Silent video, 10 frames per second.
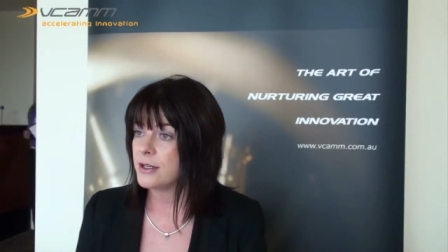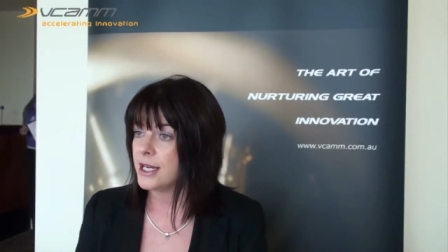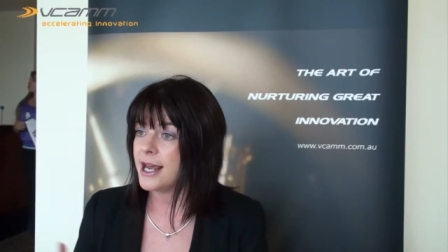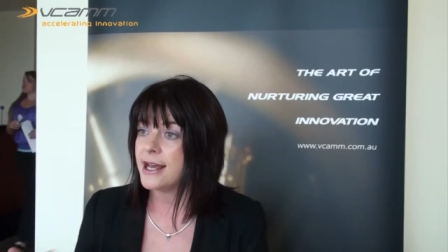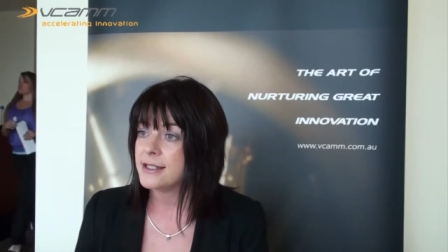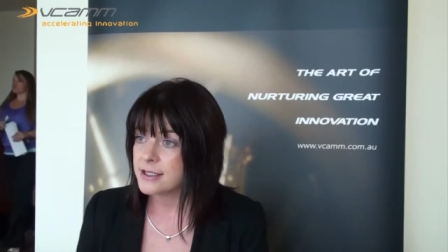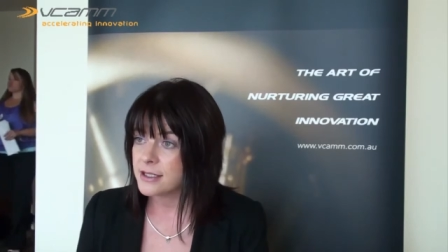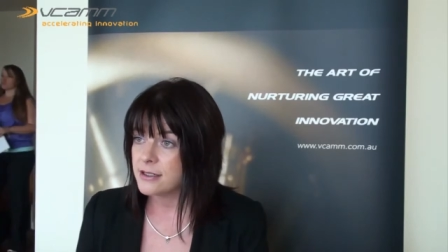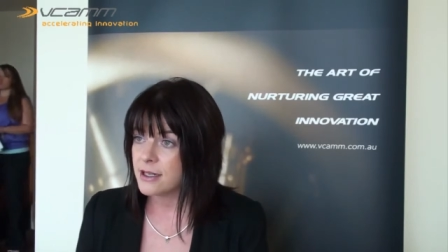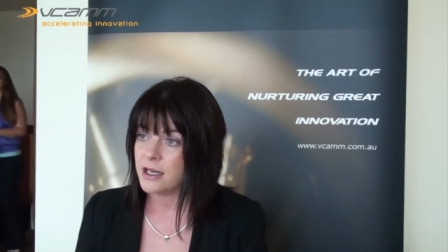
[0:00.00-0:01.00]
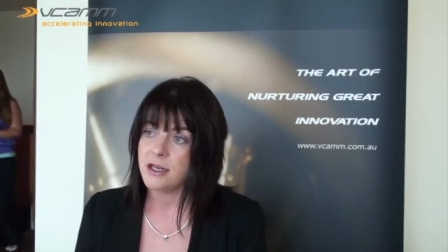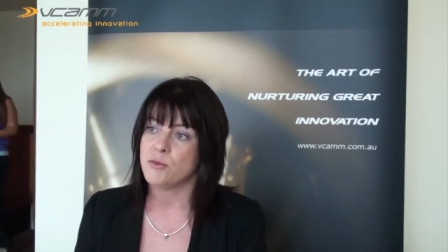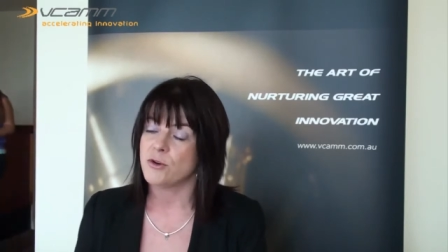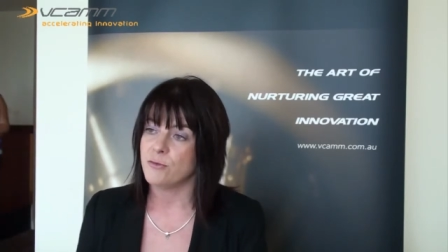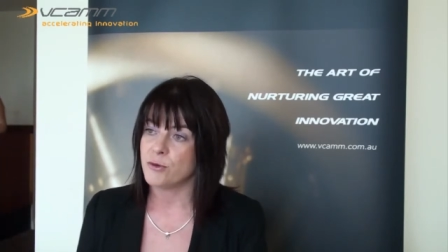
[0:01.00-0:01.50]
enhance it and
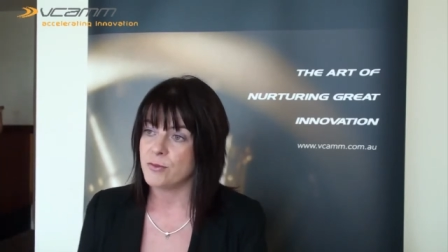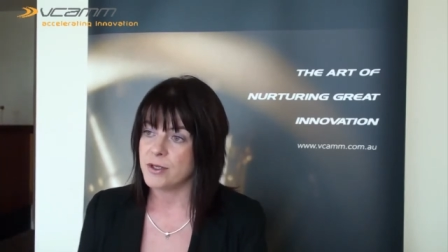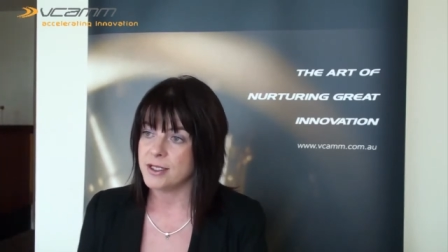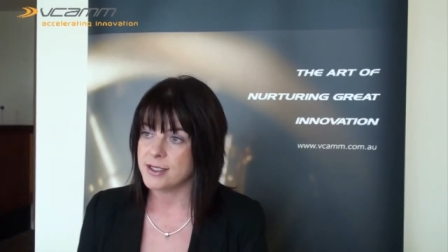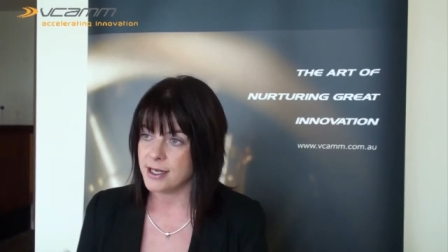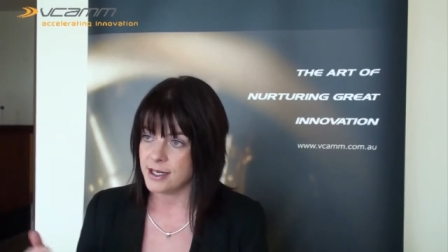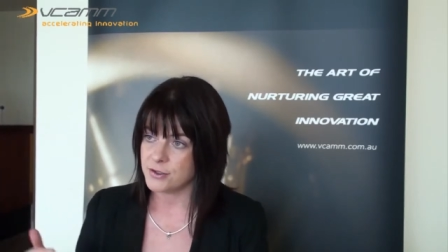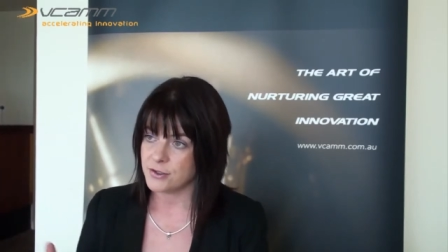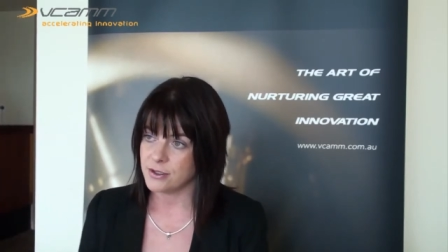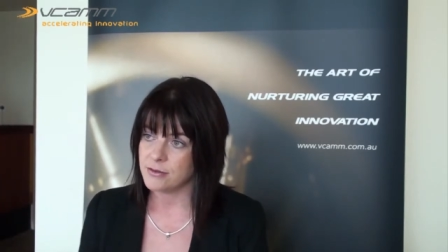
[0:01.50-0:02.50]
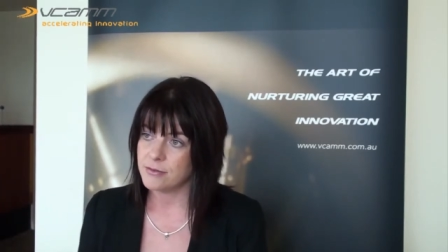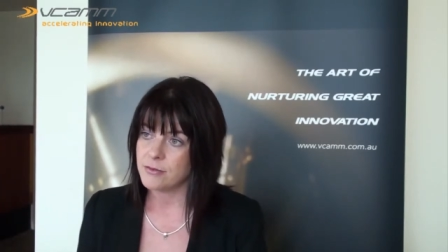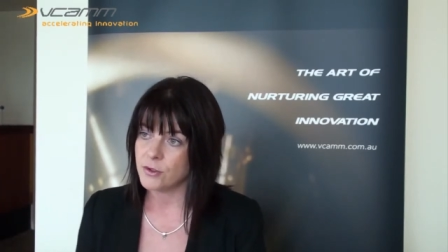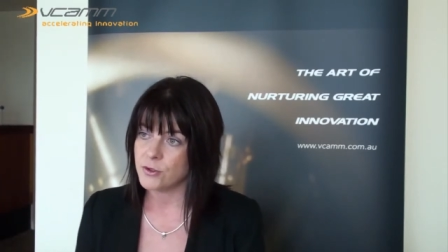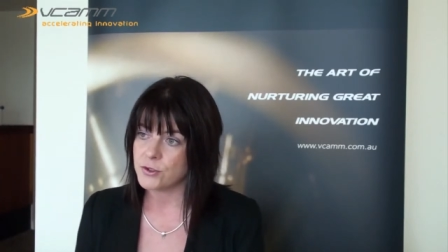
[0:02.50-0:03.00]
improve properties that extra
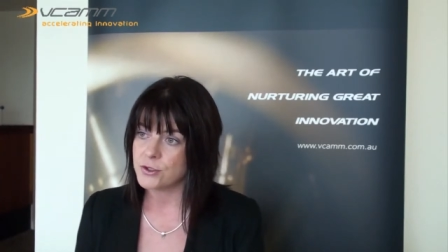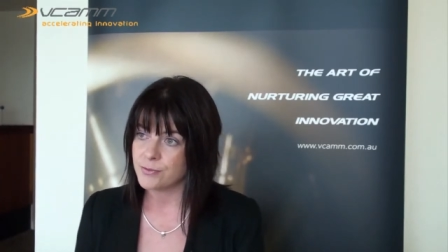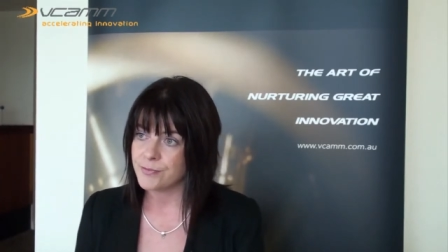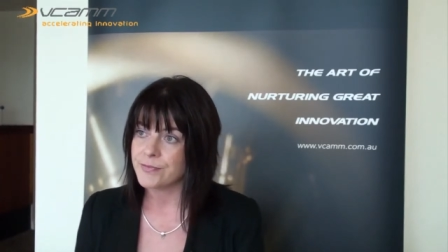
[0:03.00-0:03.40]
notch.